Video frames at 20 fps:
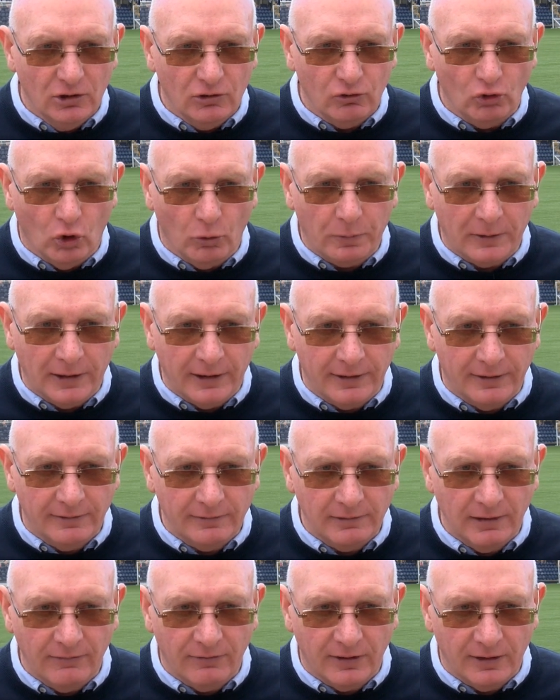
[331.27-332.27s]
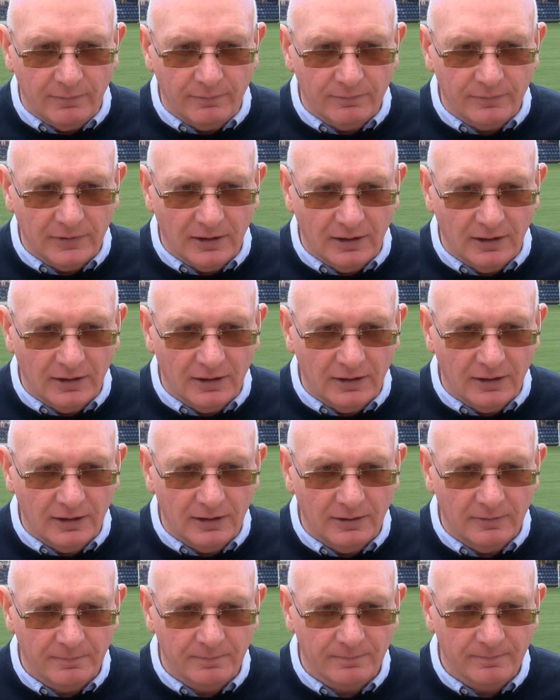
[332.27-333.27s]
dropping in even at,
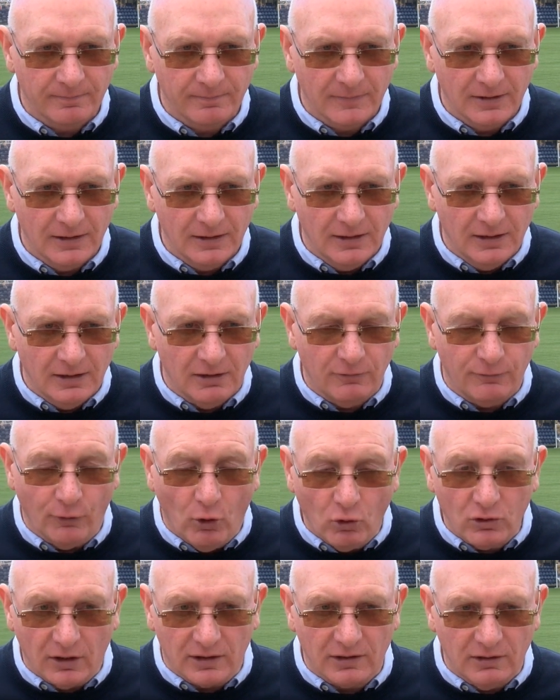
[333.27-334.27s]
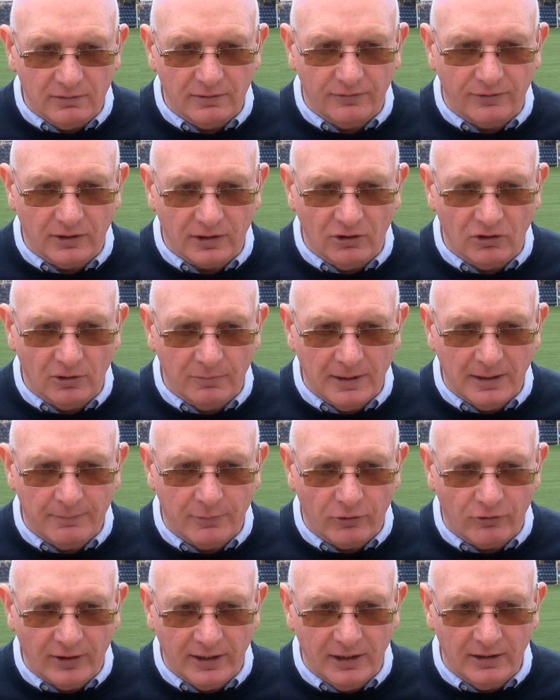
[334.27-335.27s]
uh, at Falkirk, if I can
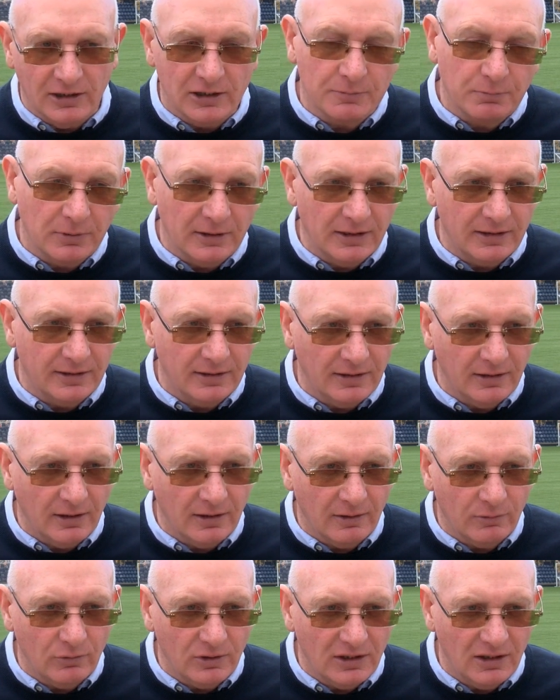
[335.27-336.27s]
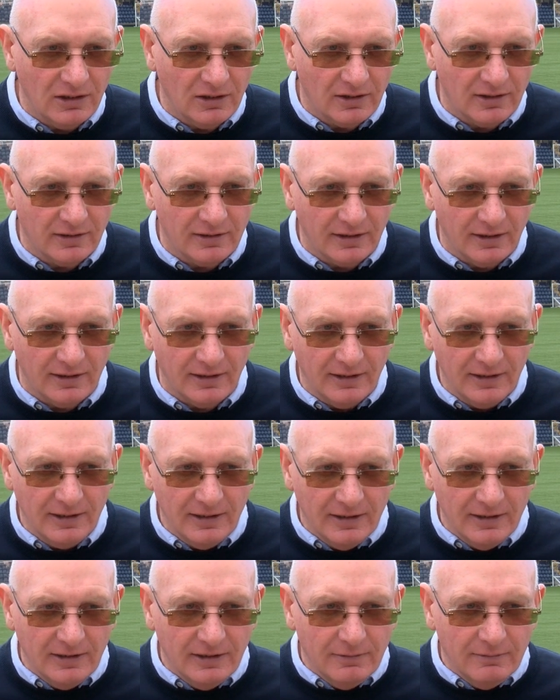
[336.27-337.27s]
remember right, and he's played uh, out here and uh,
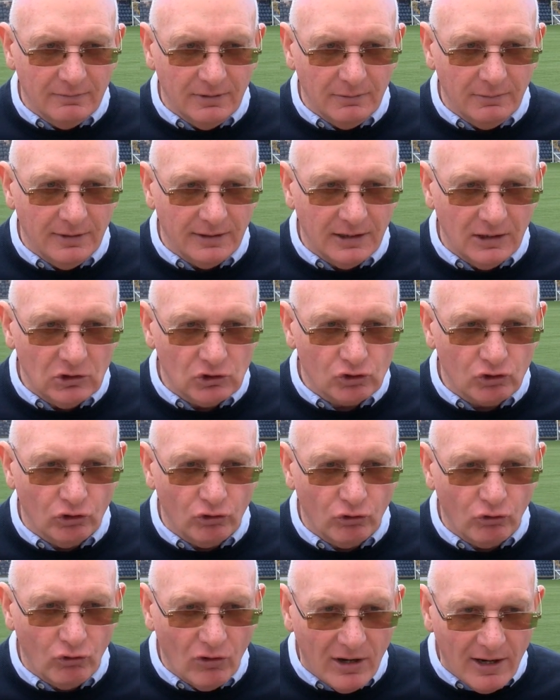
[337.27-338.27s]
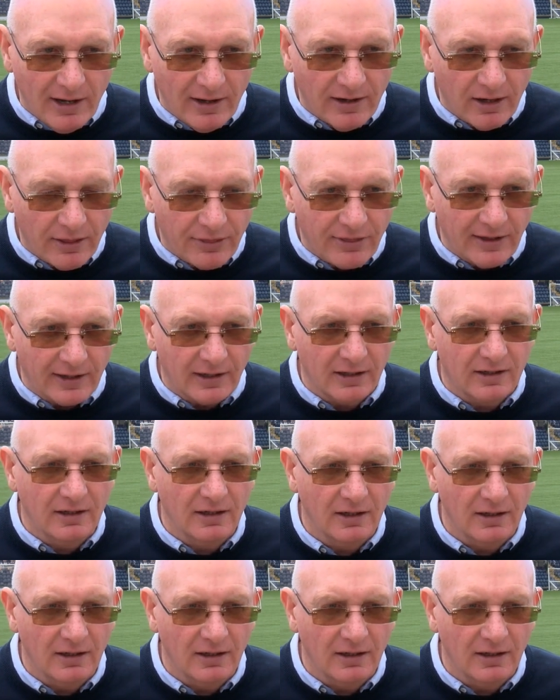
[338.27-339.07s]
maybe against Dunrar, I think.